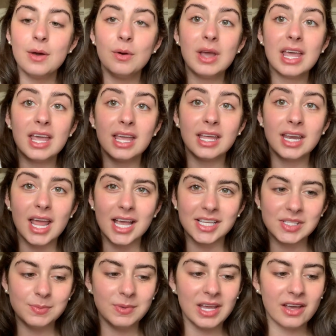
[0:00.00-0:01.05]
in
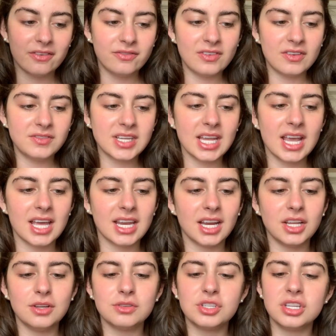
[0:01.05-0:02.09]
SPF 50, and I
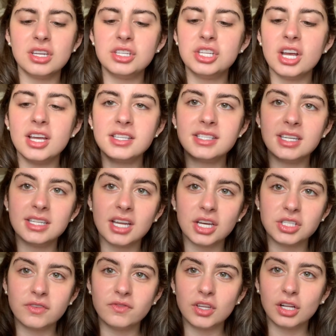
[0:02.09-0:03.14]
used just a
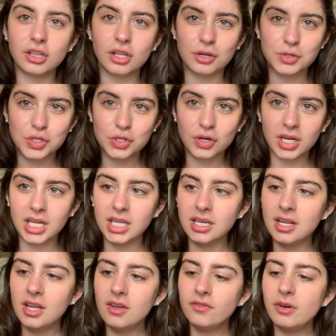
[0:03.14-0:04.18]
touch of the Glow
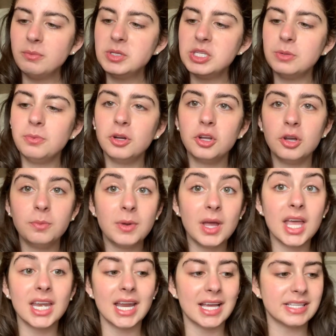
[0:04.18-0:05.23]
Screen from Supergoop
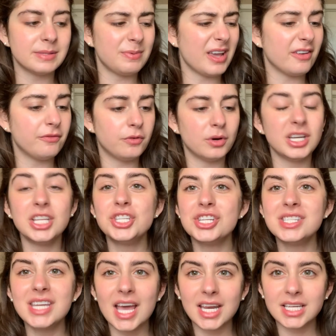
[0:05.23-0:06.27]
in SPF 40
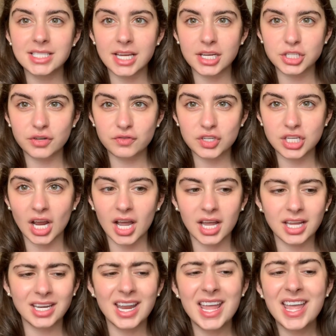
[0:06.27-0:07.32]
just to add a touch of
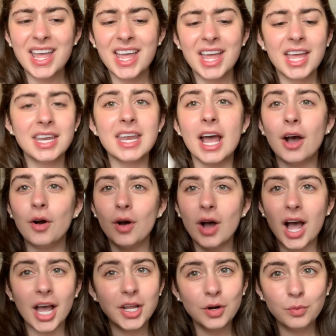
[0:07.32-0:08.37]
shine.
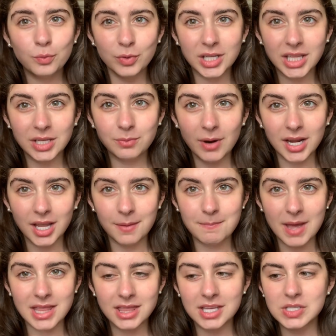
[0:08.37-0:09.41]
Now, I don't really
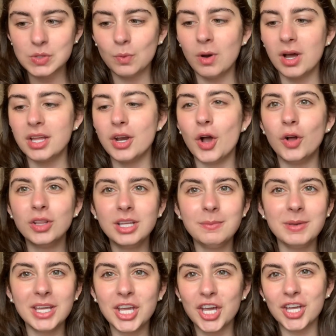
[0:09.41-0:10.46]
recommend this one only
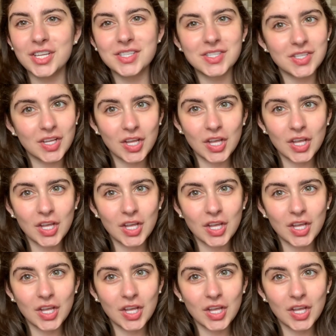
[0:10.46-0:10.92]
because,